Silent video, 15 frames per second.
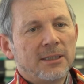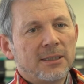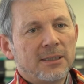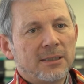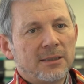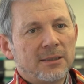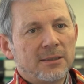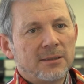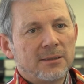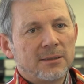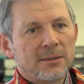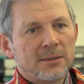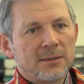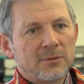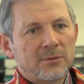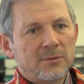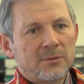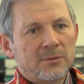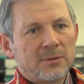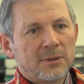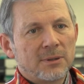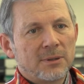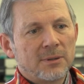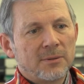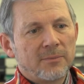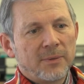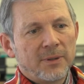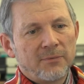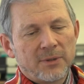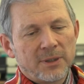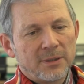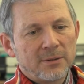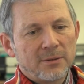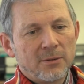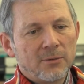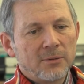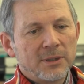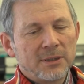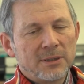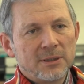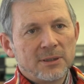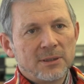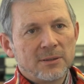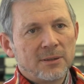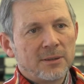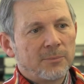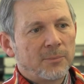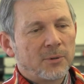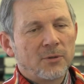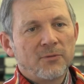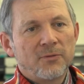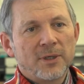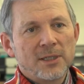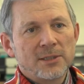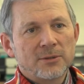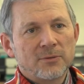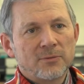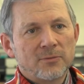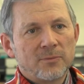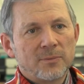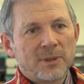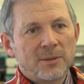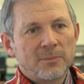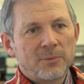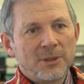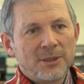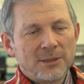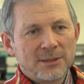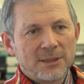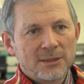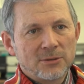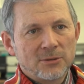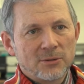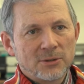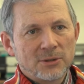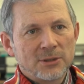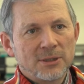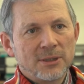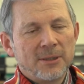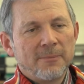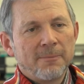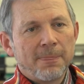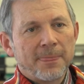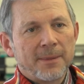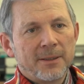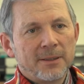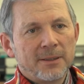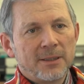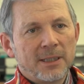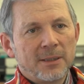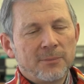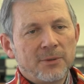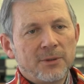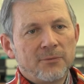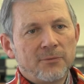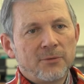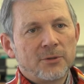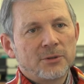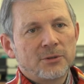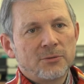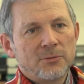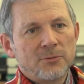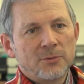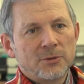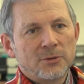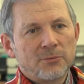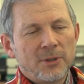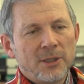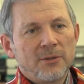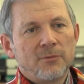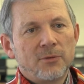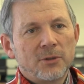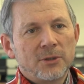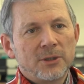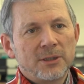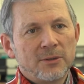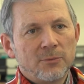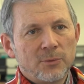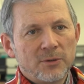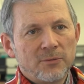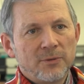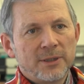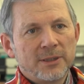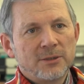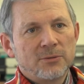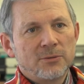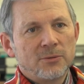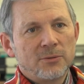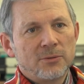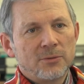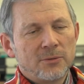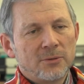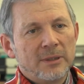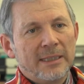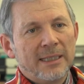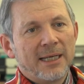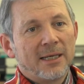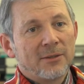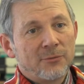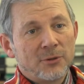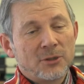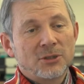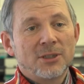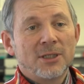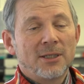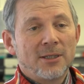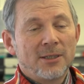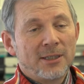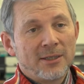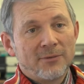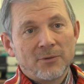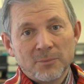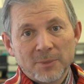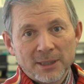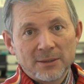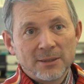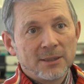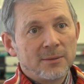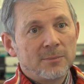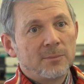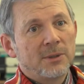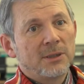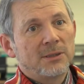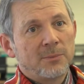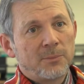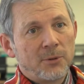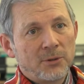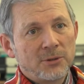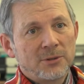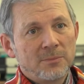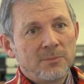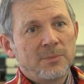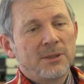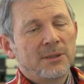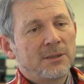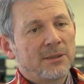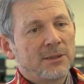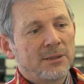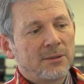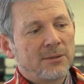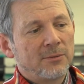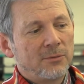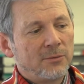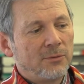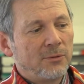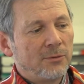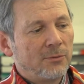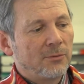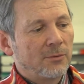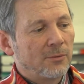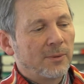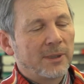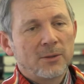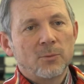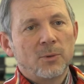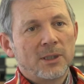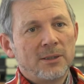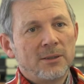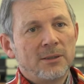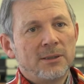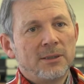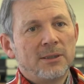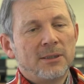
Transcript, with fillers: And uh, uh, if I look at the profiles of my predecessors, uh, I'm the first who was really working in wavelets, who unfortunately never met him as a person, but uh, who knew quite well